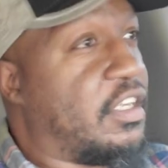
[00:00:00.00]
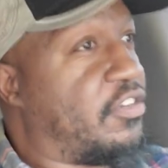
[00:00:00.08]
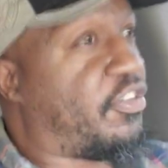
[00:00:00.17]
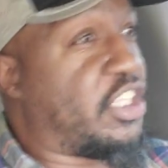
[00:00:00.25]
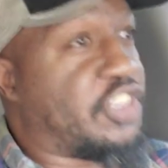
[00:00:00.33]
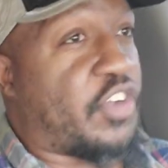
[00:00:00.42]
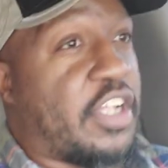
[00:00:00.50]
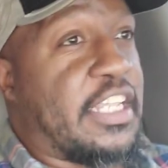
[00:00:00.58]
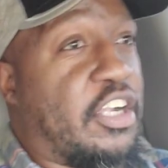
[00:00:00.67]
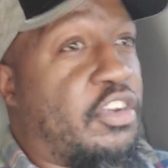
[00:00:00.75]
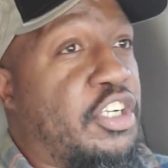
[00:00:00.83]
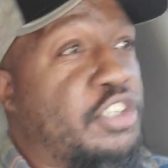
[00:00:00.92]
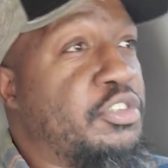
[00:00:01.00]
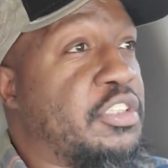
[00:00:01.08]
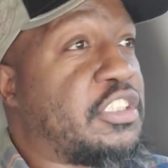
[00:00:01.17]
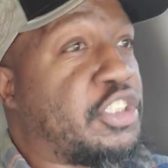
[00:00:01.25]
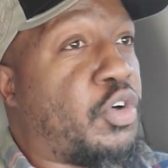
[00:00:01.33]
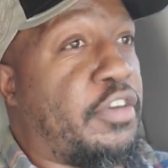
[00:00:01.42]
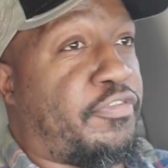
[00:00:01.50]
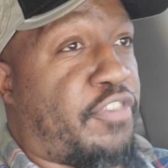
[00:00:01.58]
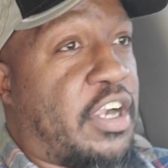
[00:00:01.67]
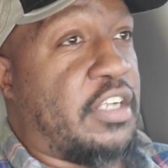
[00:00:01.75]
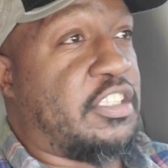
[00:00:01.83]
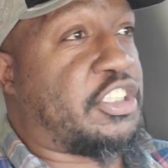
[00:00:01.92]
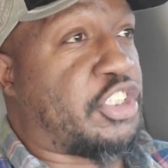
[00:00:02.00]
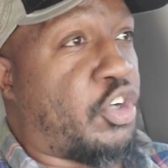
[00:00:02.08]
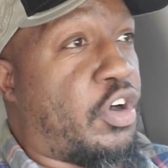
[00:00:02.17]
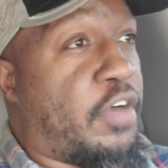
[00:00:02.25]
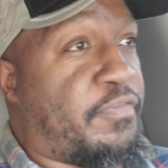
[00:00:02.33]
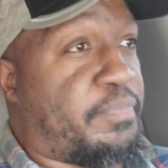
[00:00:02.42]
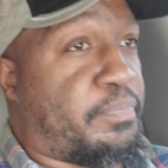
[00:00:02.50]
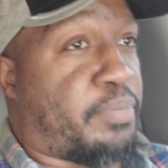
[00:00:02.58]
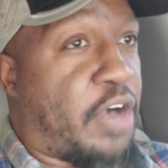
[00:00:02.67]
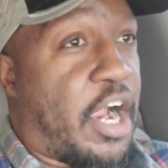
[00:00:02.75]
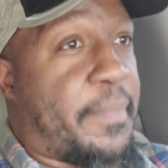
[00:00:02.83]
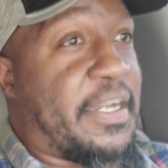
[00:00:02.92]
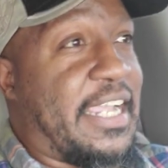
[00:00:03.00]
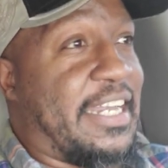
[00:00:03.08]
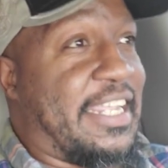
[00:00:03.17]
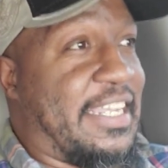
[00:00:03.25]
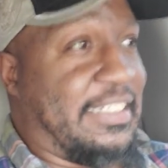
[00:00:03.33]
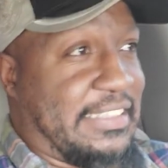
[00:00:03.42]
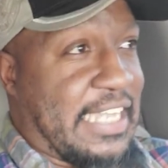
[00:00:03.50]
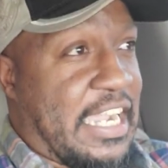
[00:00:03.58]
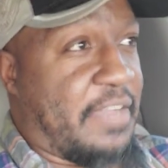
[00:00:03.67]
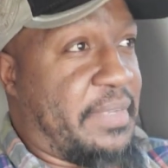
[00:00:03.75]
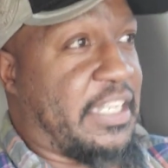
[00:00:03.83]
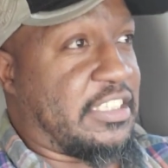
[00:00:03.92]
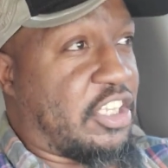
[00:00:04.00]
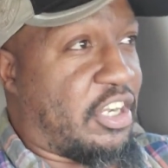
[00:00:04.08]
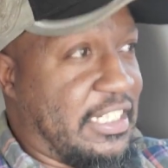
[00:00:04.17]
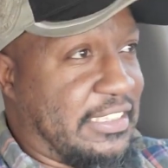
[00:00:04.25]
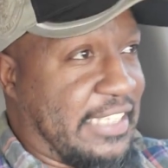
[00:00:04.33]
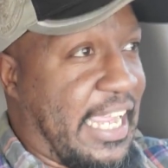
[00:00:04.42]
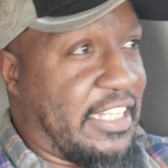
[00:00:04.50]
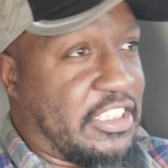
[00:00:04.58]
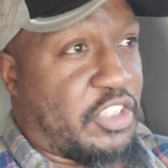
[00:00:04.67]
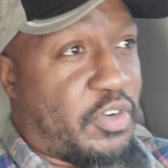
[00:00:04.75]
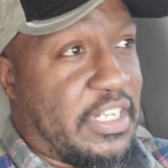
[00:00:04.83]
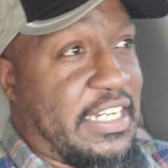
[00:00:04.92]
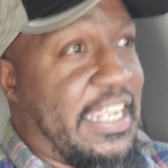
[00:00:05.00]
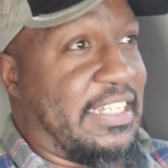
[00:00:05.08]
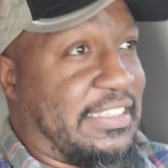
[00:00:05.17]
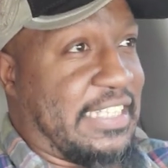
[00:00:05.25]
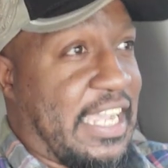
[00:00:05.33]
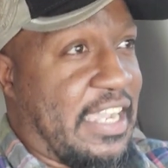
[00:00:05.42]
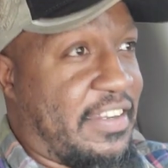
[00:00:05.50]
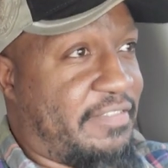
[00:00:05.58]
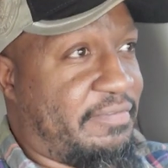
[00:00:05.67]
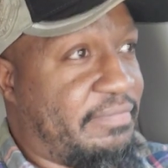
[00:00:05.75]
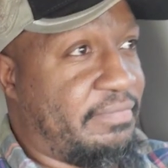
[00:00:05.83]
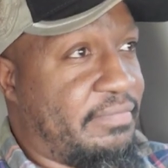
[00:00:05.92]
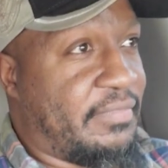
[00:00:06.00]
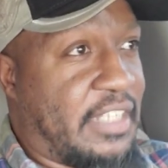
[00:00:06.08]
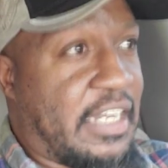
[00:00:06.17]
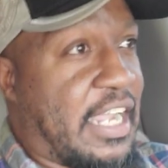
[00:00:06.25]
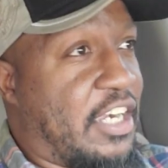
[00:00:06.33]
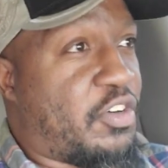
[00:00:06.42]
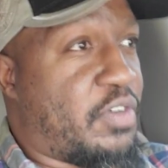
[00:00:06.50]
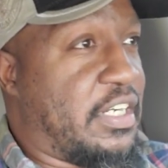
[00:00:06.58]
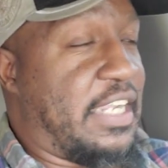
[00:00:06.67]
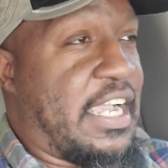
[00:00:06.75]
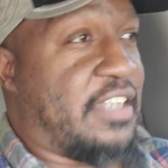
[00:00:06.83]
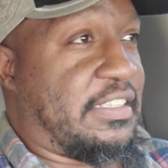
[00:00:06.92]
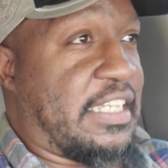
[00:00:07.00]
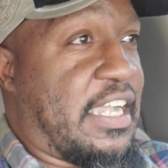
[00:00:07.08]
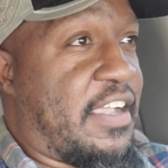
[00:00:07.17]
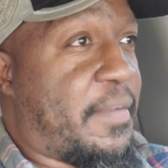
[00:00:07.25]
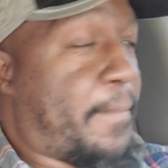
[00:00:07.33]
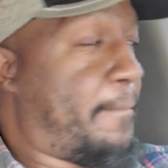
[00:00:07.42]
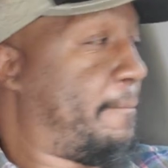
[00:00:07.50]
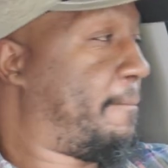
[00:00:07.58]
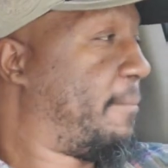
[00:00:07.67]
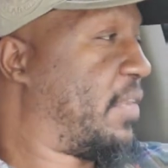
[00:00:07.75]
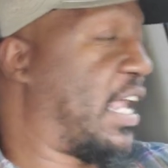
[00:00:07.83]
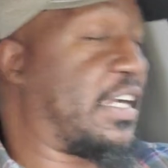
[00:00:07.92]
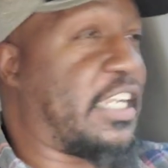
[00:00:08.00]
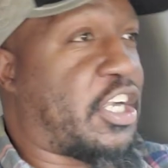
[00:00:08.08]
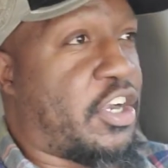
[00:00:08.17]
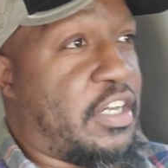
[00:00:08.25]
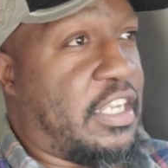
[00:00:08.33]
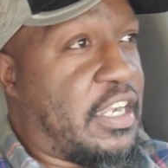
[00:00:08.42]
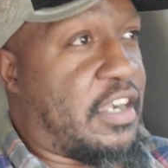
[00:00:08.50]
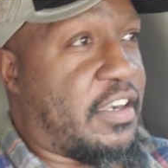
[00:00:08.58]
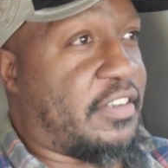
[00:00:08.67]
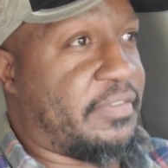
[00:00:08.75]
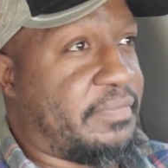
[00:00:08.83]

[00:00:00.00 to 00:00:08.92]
First of all, they're gonna lose store property in the inside because all these gates are going in the inside. They're not going in the outside like they currently are.